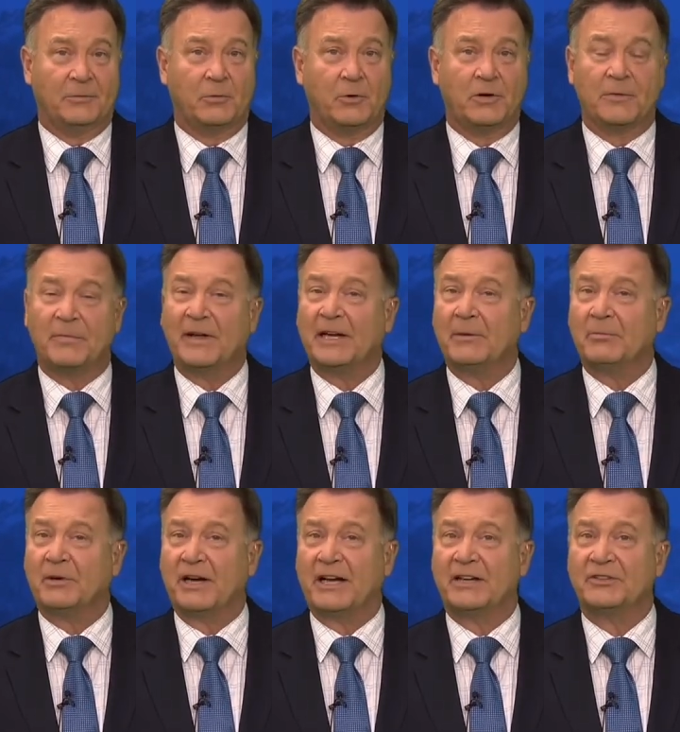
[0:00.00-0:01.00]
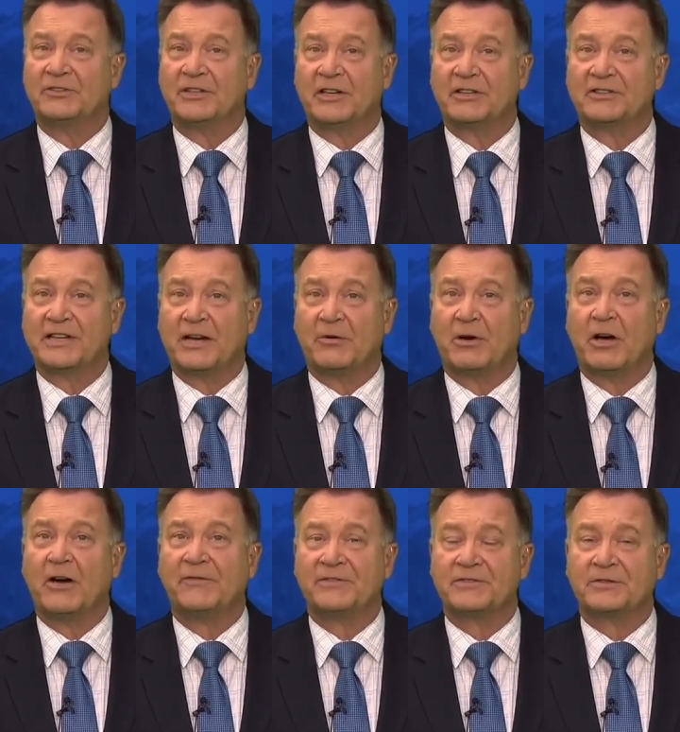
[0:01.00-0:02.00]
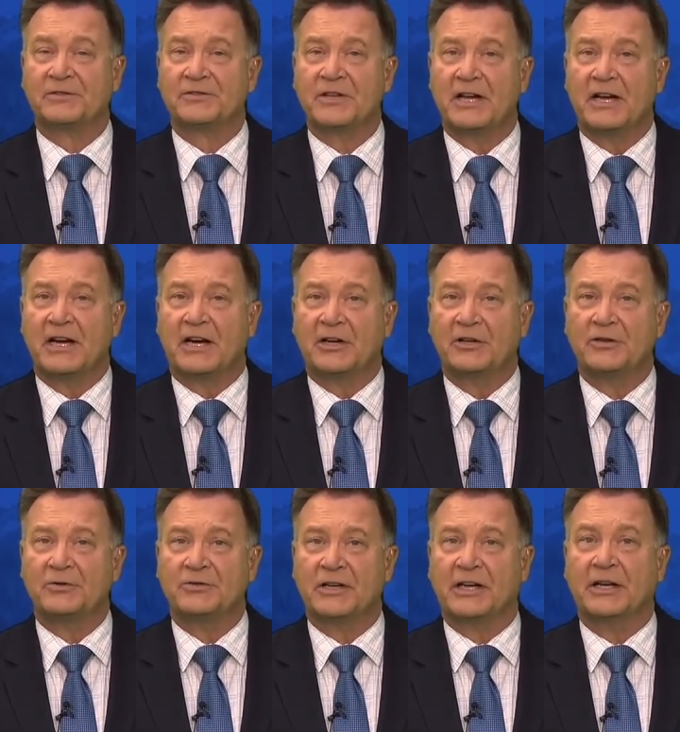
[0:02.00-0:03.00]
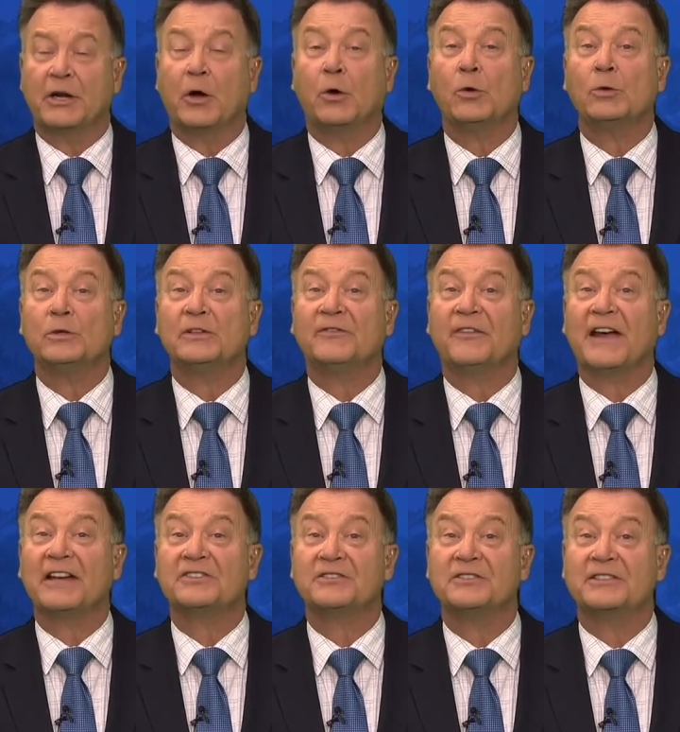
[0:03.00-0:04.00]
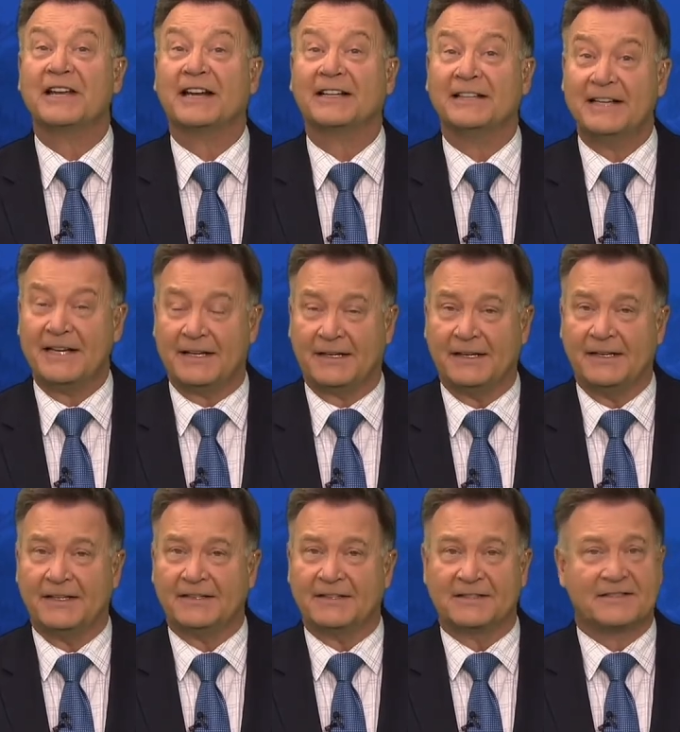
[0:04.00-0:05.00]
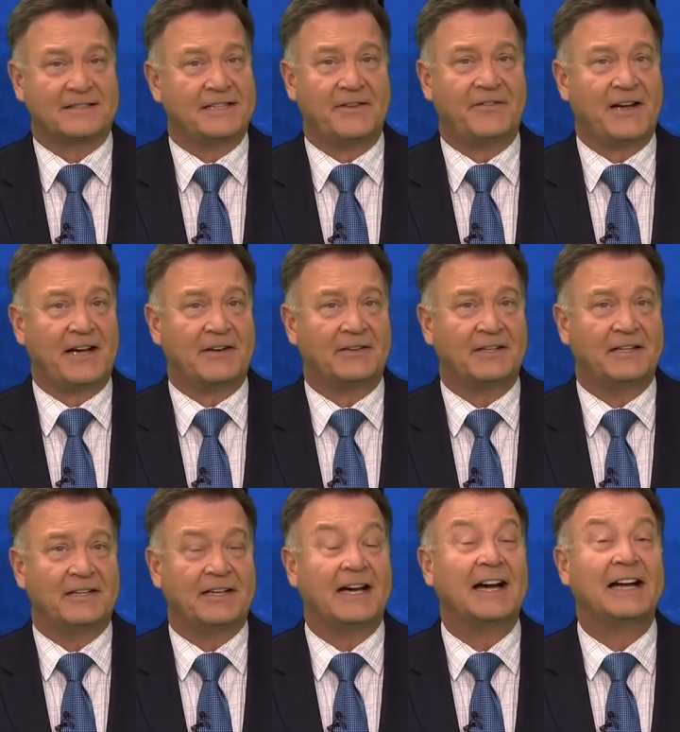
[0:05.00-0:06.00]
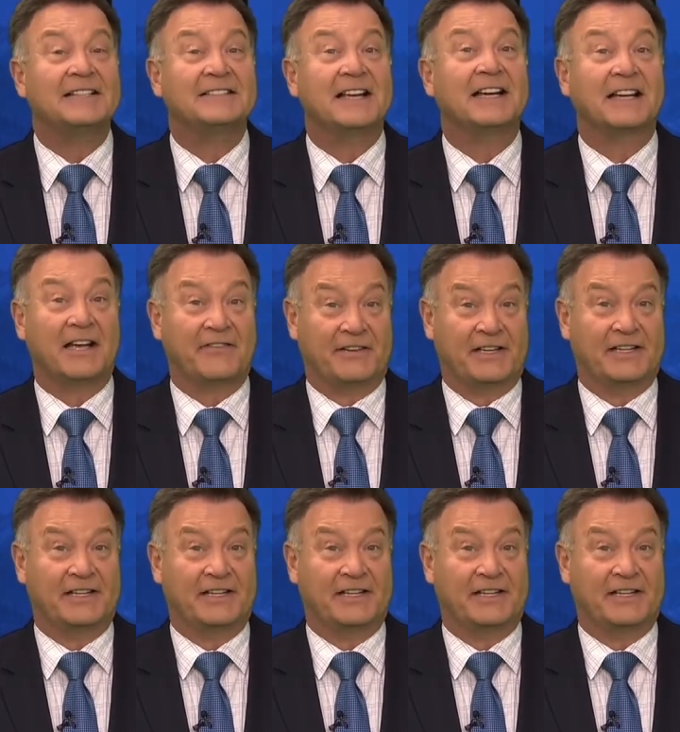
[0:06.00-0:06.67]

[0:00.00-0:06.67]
Reporter Bella Bride shares how officers are using an old fashioned technique to sniff out high tech